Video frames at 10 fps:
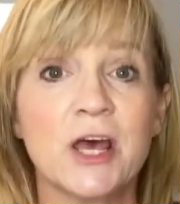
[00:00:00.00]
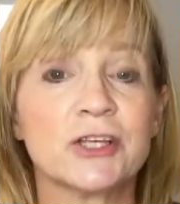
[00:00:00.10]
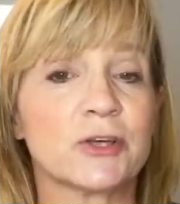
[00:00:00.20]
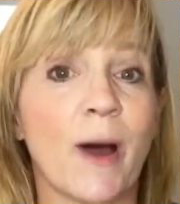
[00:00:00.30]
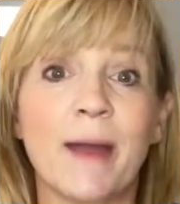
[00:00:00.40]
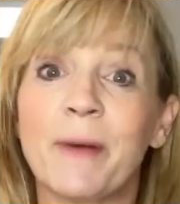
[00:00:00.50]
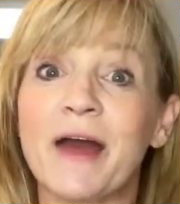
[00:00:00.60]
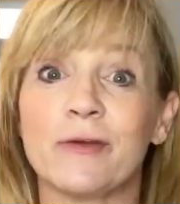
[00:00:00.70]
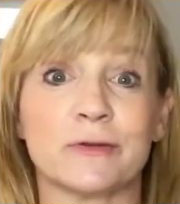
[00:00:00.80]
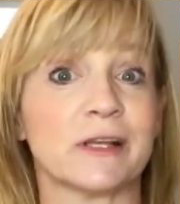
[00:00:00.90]
So I
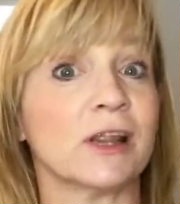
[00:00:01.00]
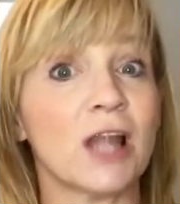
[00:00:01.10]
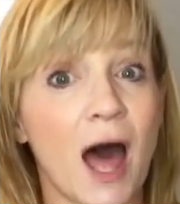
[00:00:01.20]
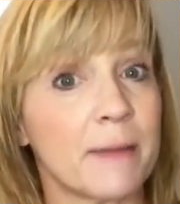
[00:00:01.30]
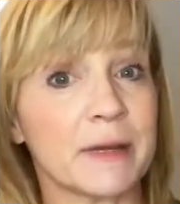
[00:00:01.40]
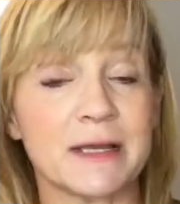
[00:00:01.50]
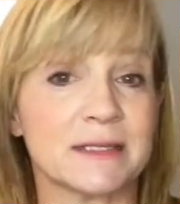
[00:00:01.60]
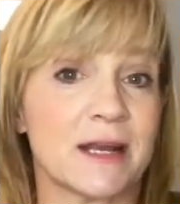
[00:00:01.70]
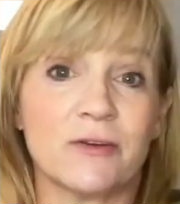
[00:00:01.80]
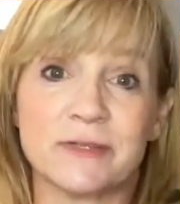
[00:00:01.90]
buy those a lot because
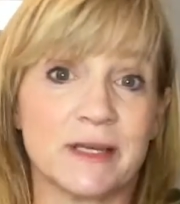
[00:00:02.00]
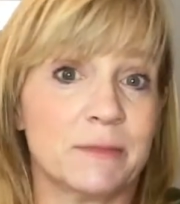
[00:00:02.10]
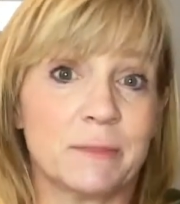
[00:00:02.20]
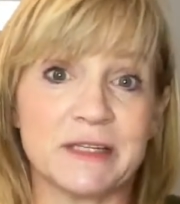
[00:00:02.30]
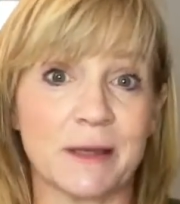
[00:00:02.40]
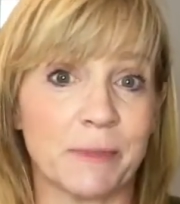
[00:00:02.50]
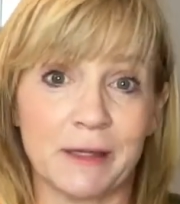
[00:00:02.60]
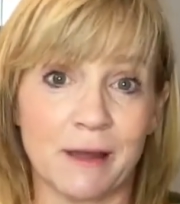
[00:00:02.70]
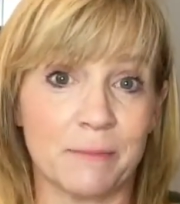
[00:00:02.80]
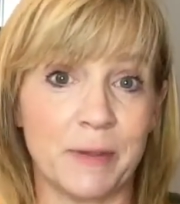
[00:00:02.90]
they don't seem to be
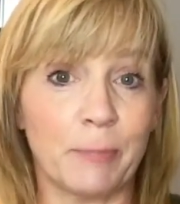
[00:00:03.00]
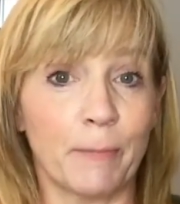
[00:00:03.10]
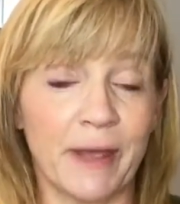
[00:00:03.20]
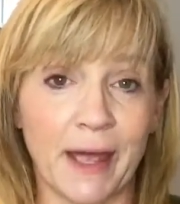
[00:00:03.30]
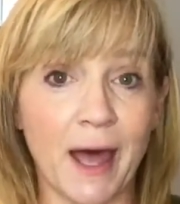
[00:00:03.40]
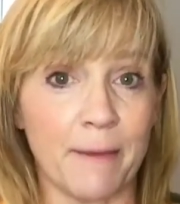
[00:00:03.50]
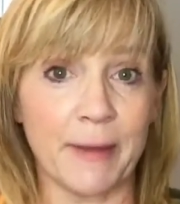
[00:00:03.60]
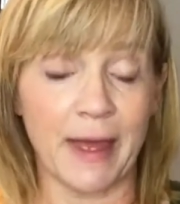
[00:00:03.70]
something that people pick up.